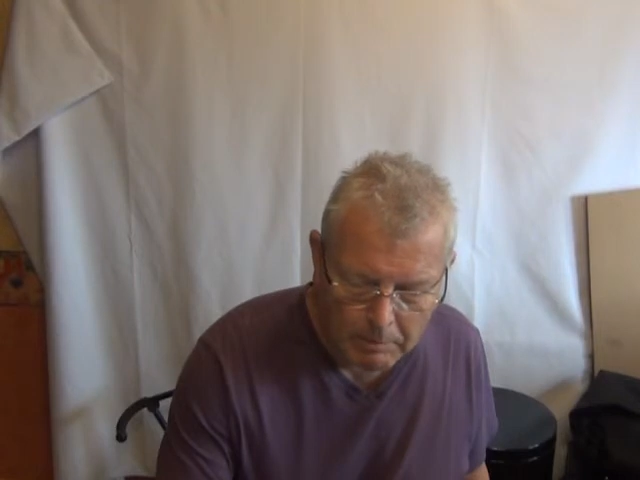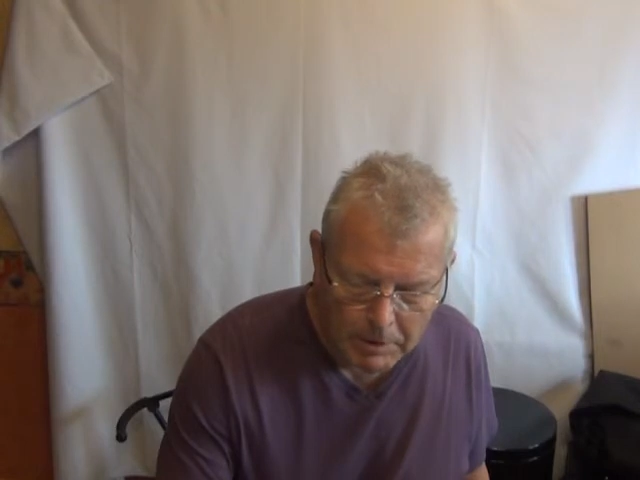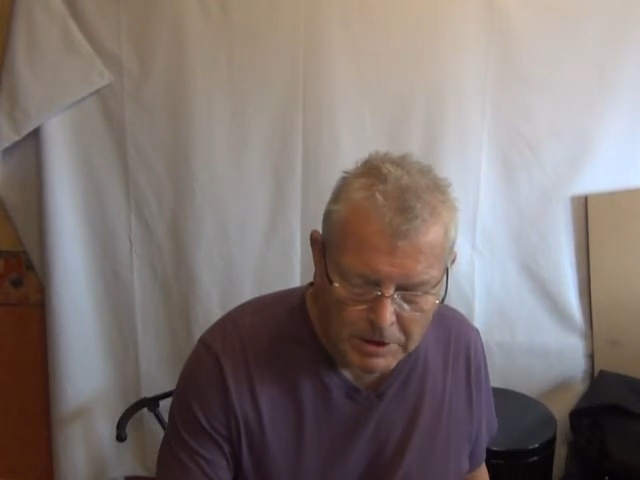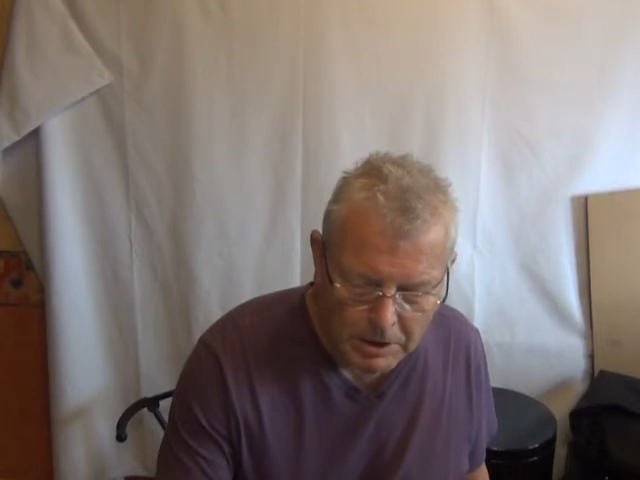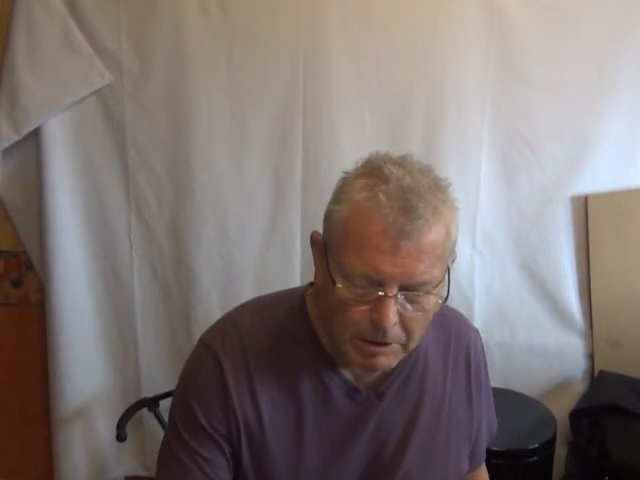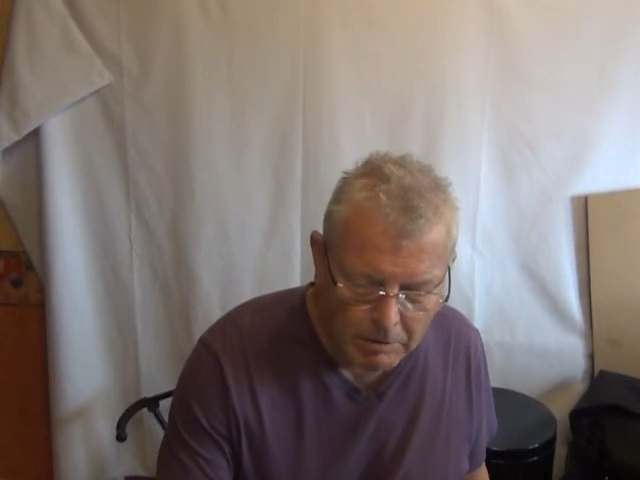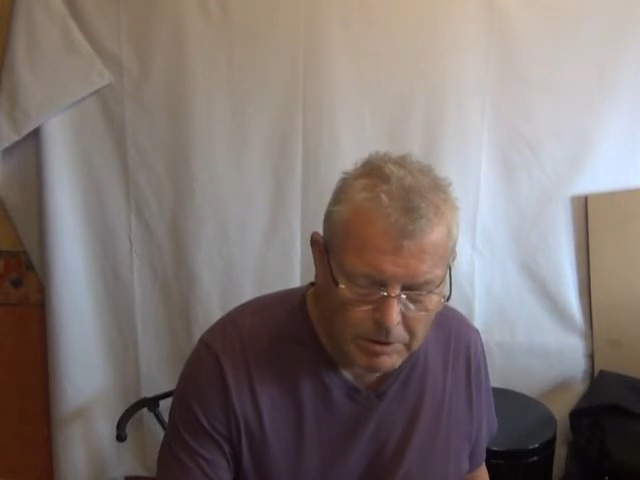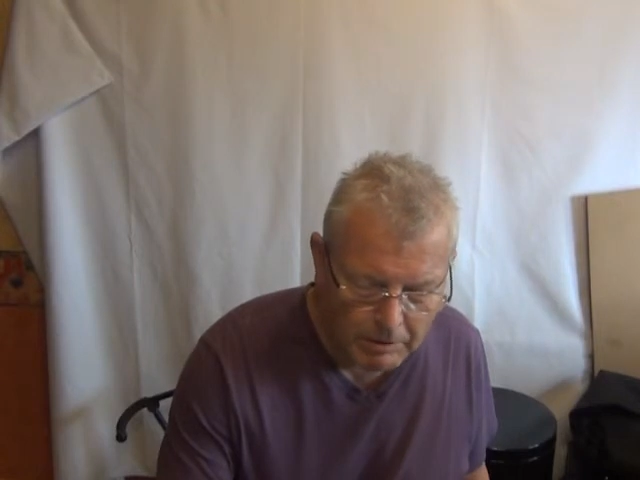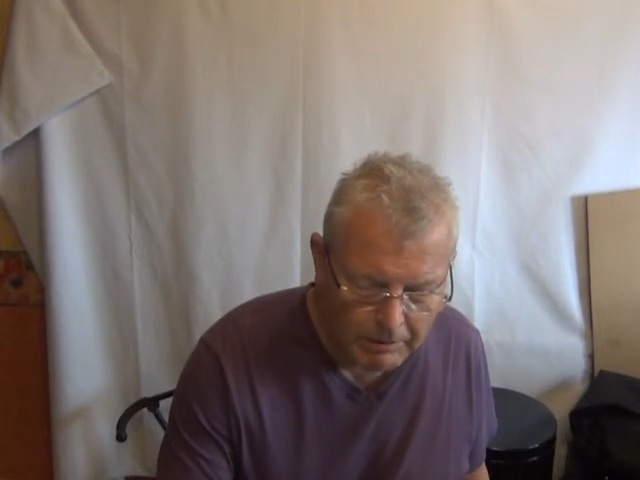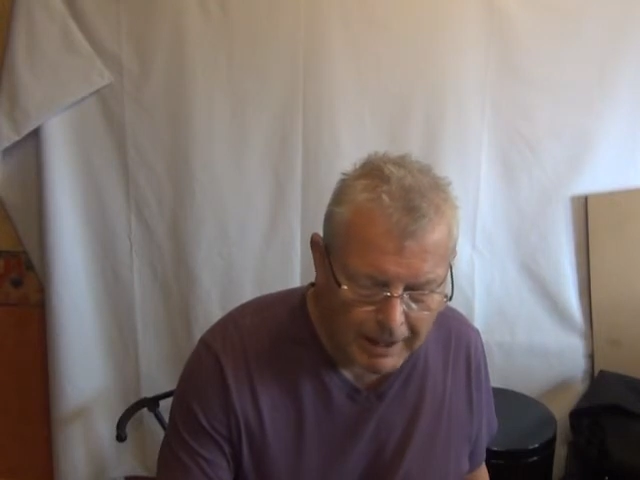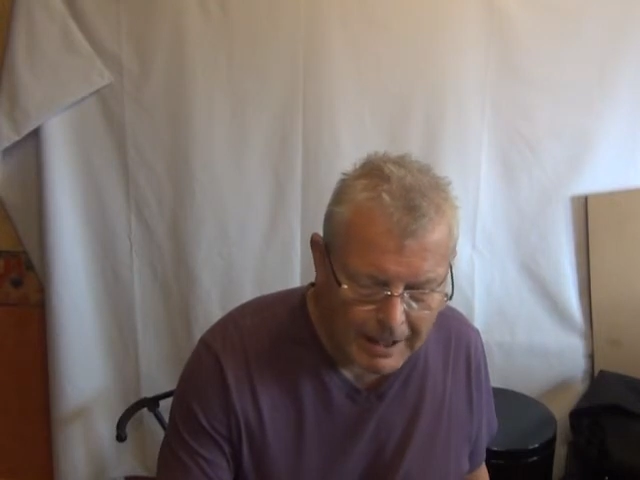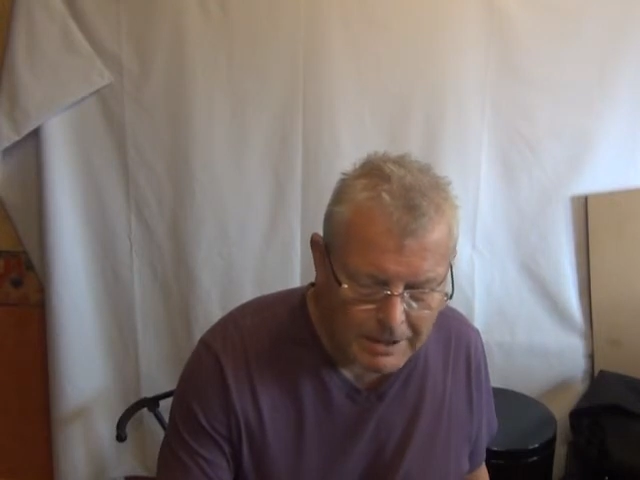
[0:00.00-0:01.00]
pursuit
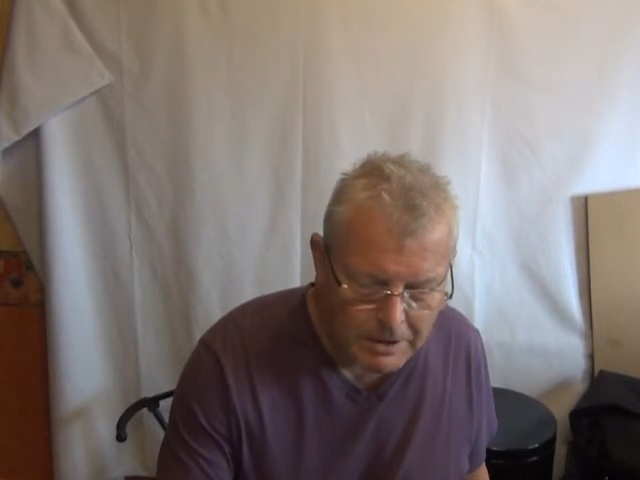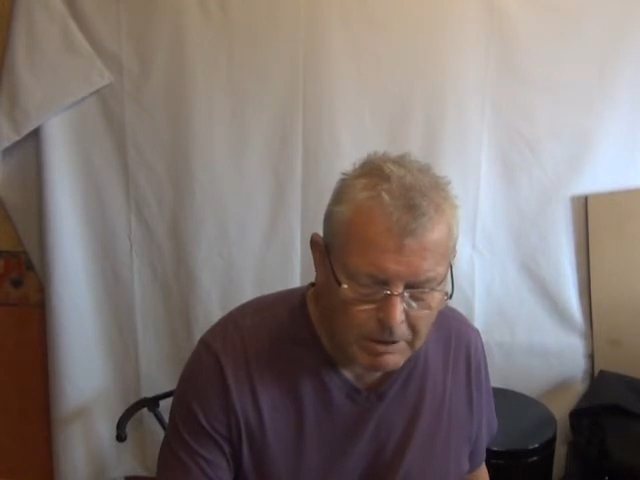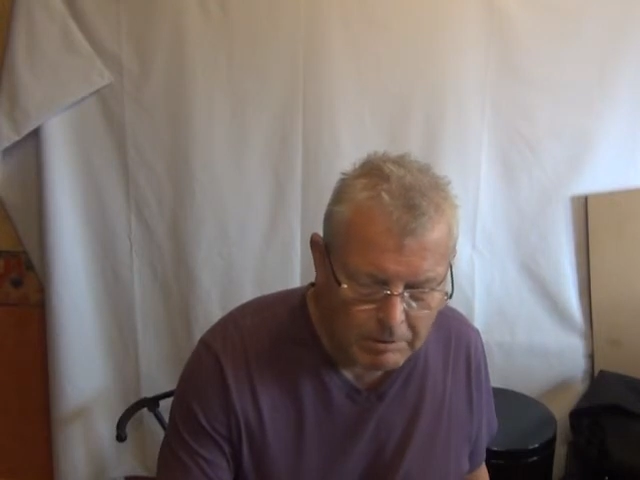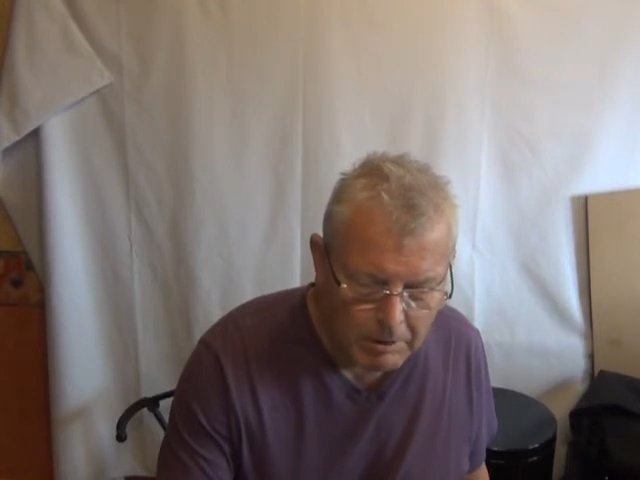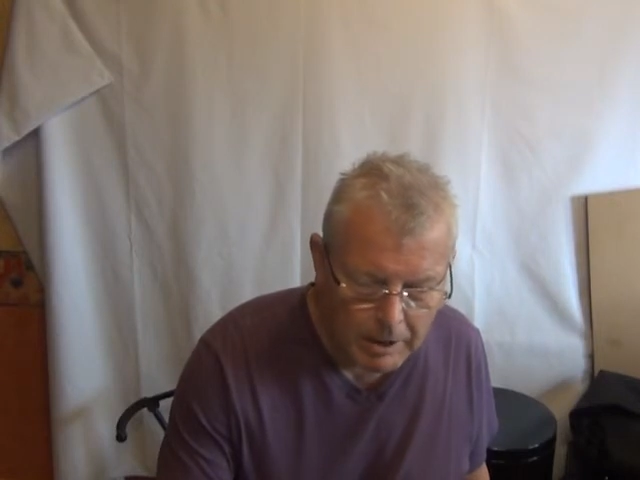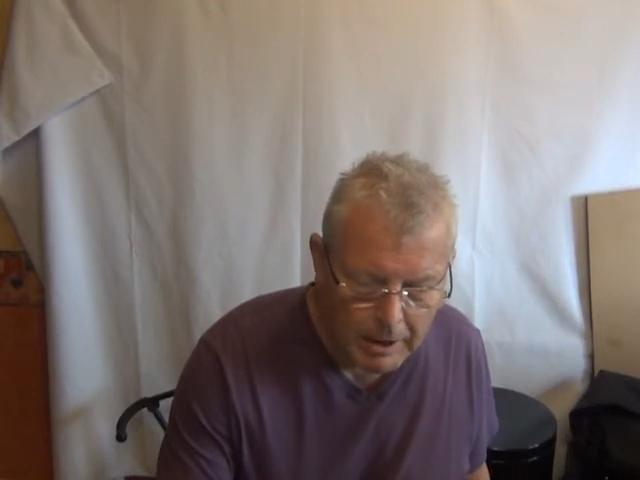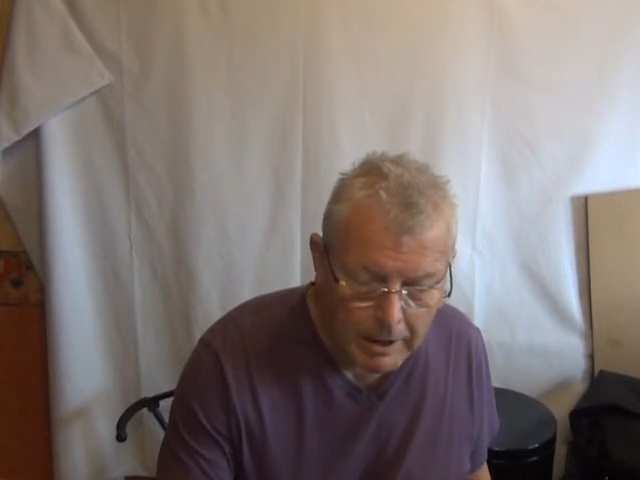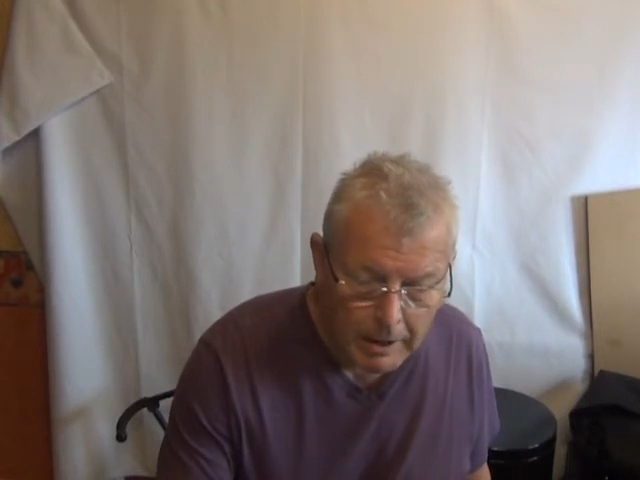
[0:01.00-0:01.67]
of that. So